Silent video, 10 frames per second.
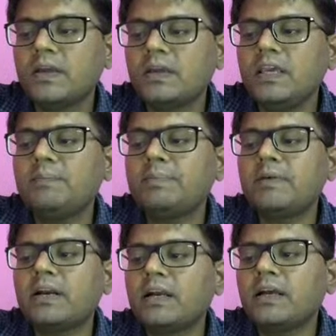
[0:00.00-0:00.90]
E
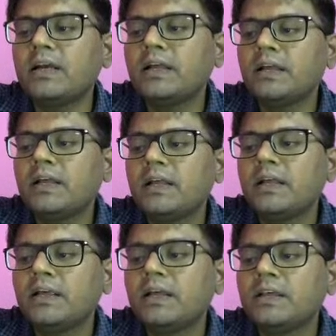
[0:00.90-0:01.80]
power
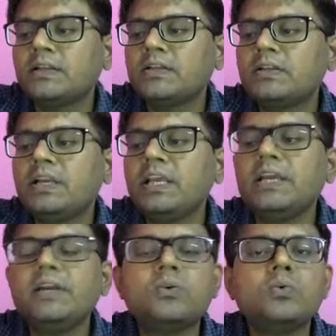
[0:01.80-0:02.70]
3
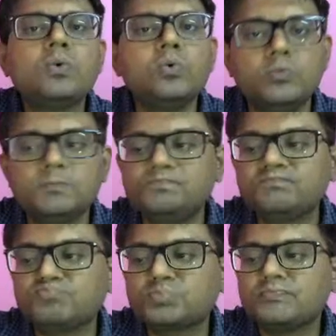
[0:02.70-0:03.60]
into 2
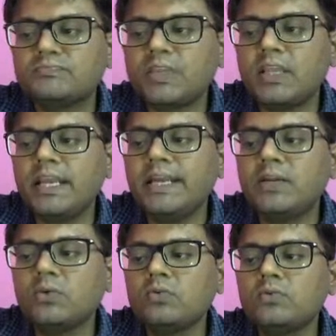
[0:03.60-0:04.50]

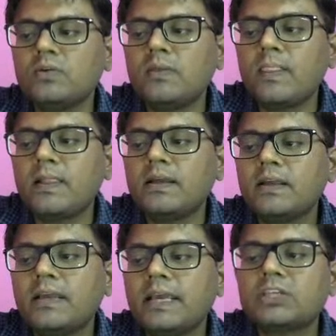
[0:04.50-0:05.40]
into
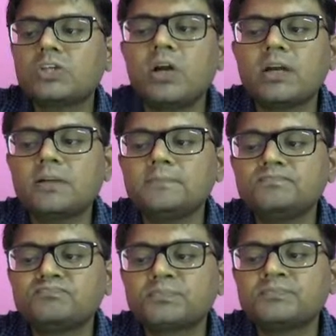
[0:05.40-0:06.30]
h naught.
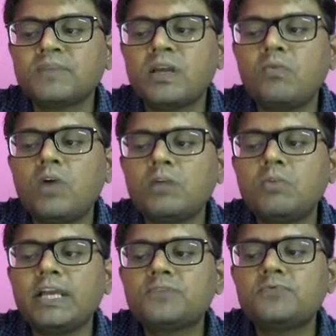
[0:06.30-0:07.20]
What
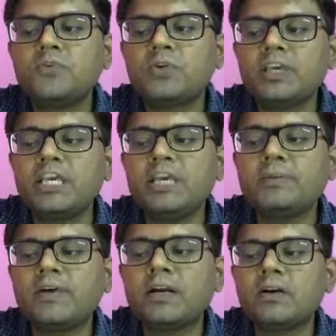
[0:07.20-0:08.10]
about h4? E
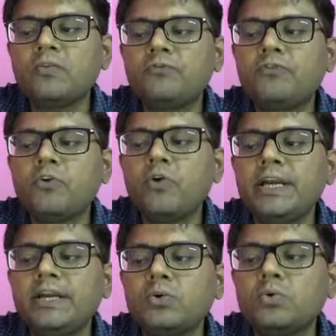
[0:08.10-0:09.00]
power 4
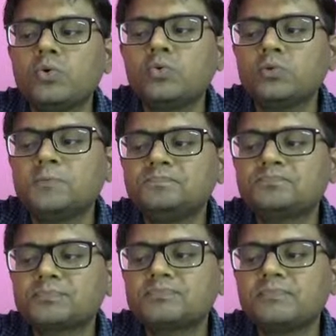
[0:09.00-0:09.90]
into 2
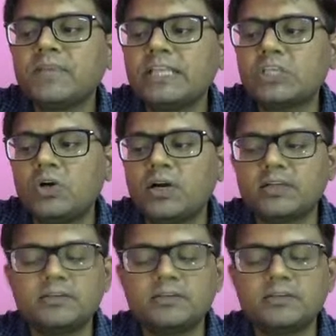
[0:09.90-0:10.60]
h naught.